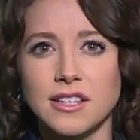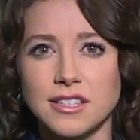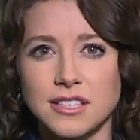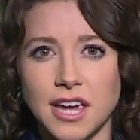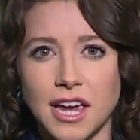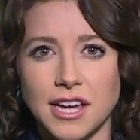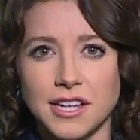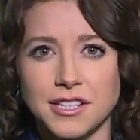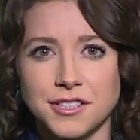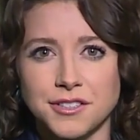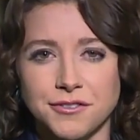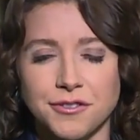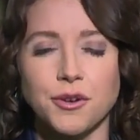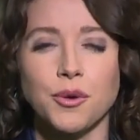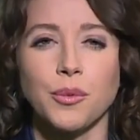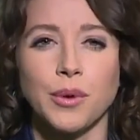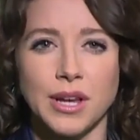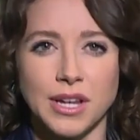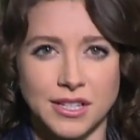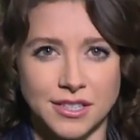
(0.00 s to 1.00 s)
this case for
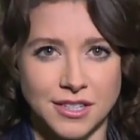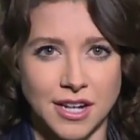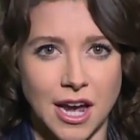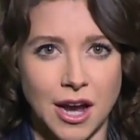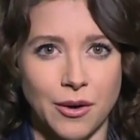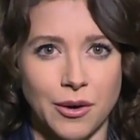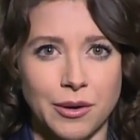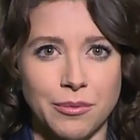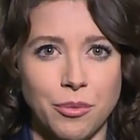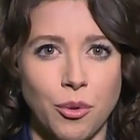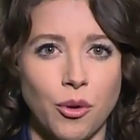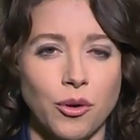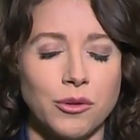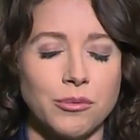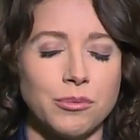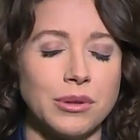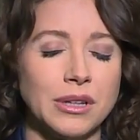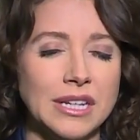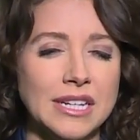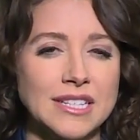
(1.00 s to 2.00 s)
weeks now, and
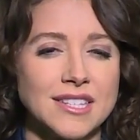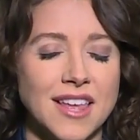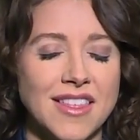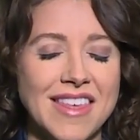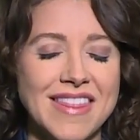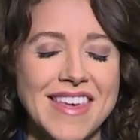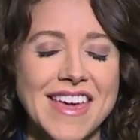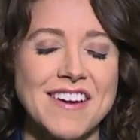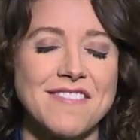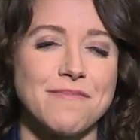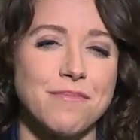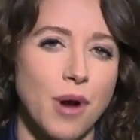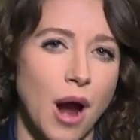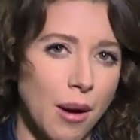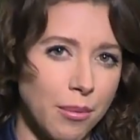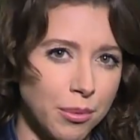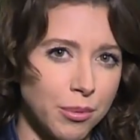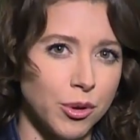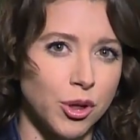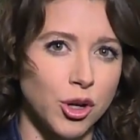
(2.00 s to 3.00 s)
Portland police say that they have
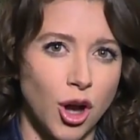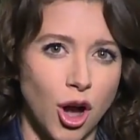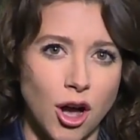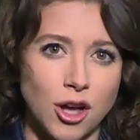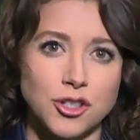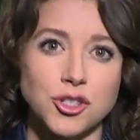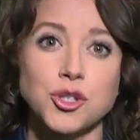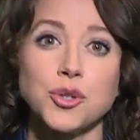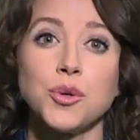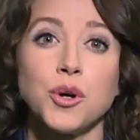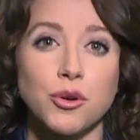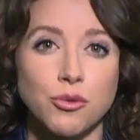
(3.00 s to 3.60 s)
probable cause to